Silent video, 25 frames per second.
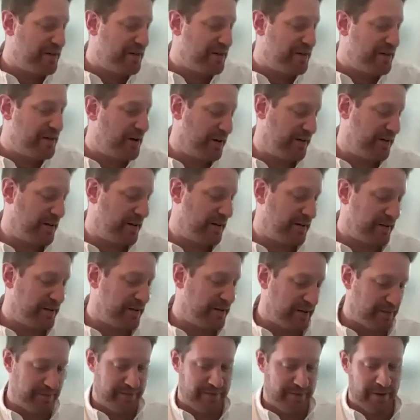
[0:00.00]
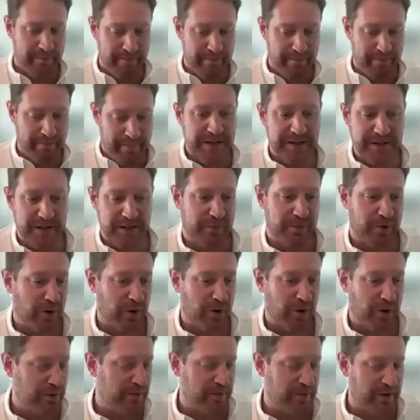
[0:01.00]
the basic
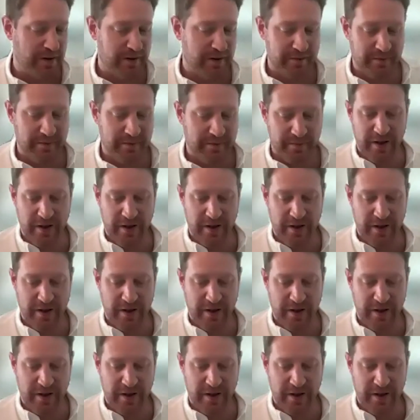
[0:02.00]
problem that